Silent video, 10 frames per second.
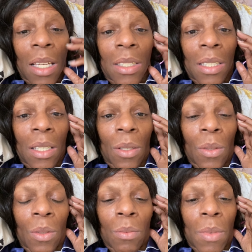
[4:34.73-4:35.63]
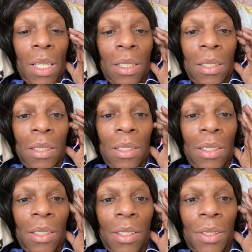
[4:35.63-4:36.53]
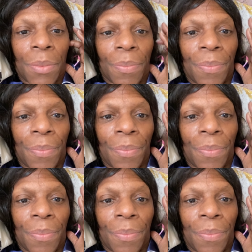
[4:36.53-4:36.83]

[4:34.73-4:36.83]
I said, oh my goodness.